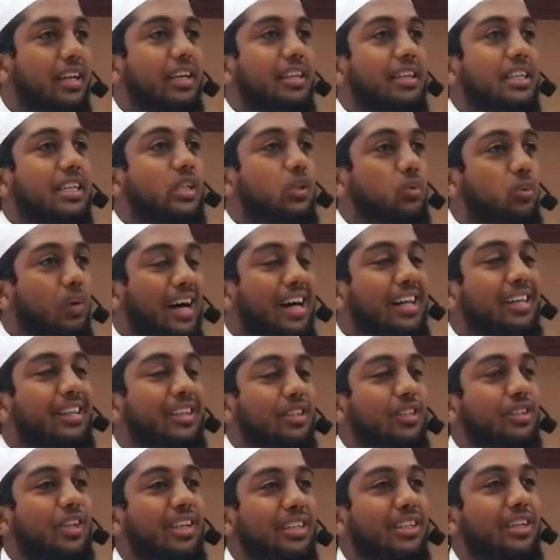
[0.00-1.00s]
This wealth
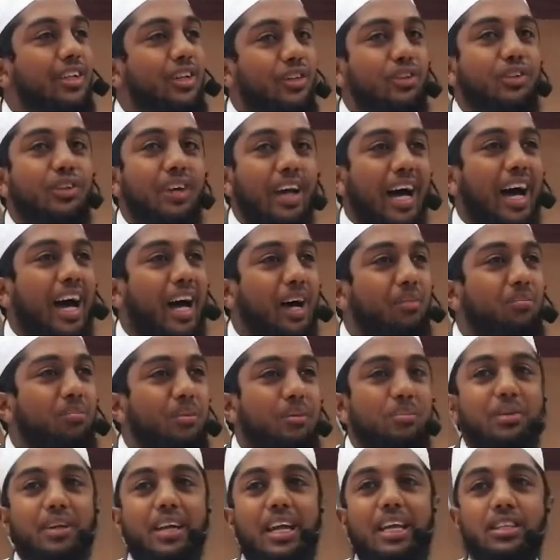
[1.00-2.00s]
is not going to help
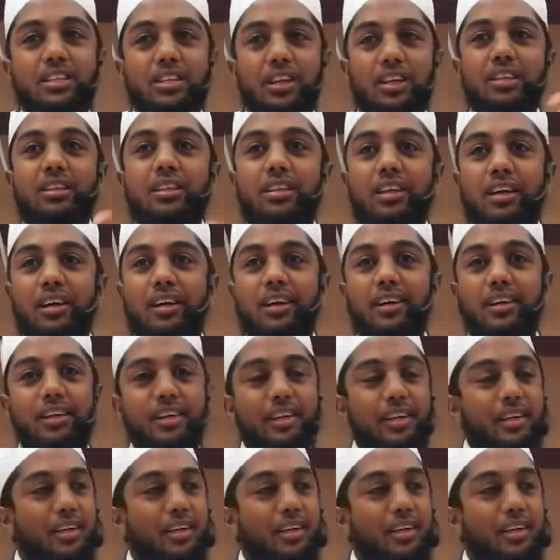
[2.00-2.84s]
him against Allah.